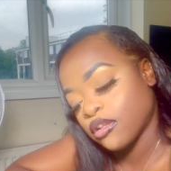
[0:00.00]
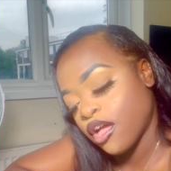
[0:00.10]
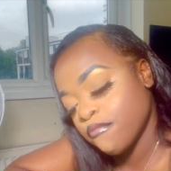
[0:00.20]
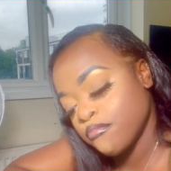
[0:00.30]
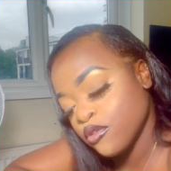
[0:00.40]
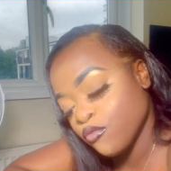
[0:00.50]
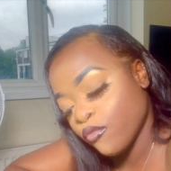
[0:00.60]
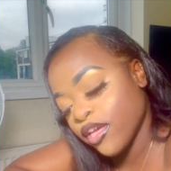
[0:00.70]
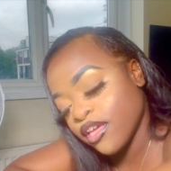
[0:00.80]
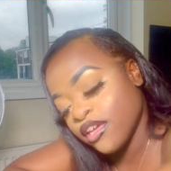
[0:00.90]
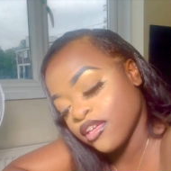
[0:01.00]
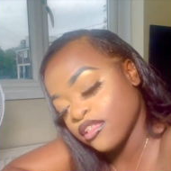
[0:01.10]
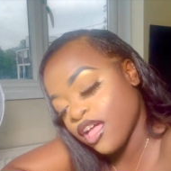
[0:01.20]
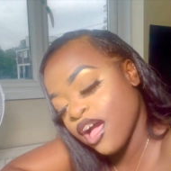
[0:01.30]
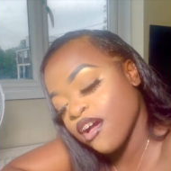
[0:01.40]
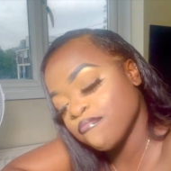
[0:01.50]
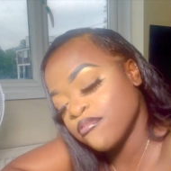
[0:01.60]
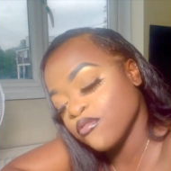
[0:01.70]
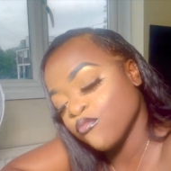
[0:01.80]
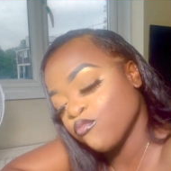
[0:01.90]
I've been waiting. I've
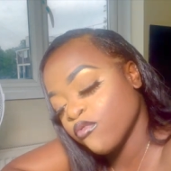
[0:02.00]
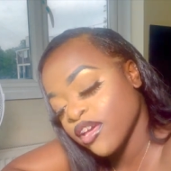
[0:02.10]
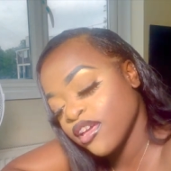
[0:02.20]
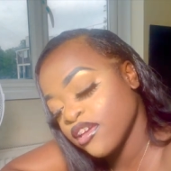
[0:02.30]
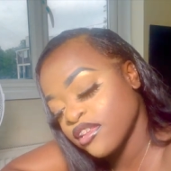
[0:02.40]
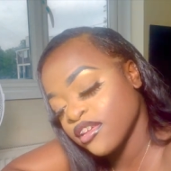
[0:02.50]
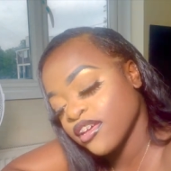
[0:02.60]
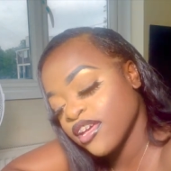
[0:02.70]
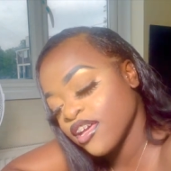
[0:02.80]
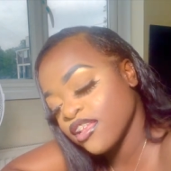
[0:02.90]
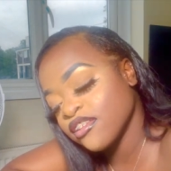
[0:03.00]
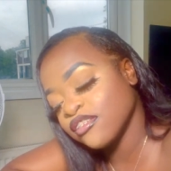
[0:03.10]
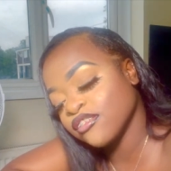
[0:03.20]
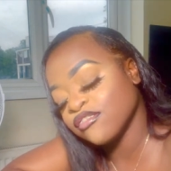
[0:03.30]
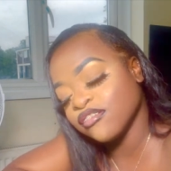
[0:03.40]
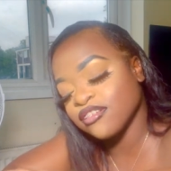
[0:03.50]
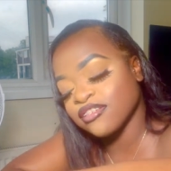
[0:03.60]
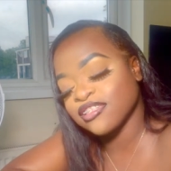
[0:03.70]
been waiting a hell of a long